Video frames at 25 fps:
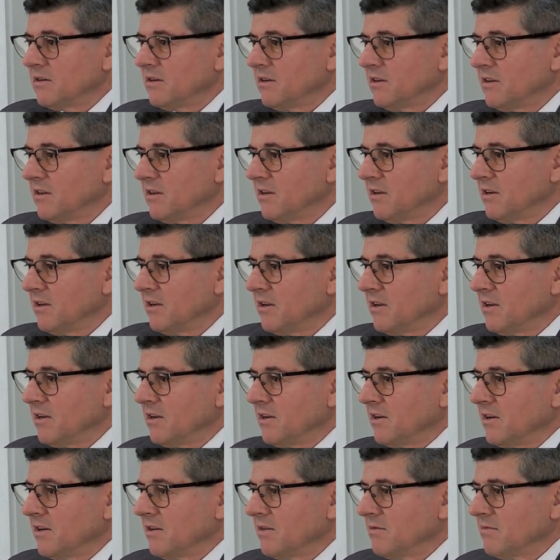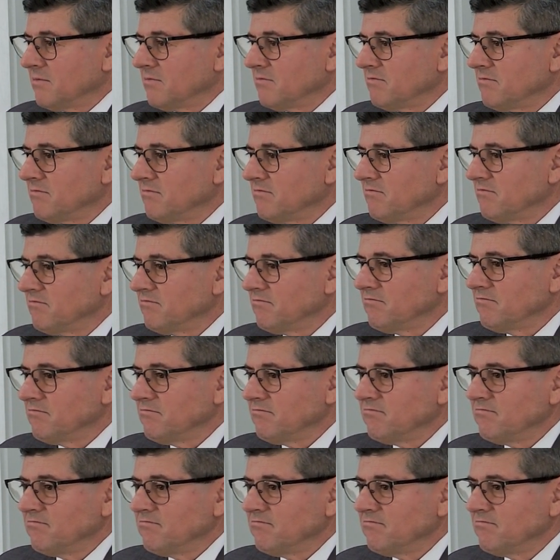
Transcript: No one is speaking in this clip.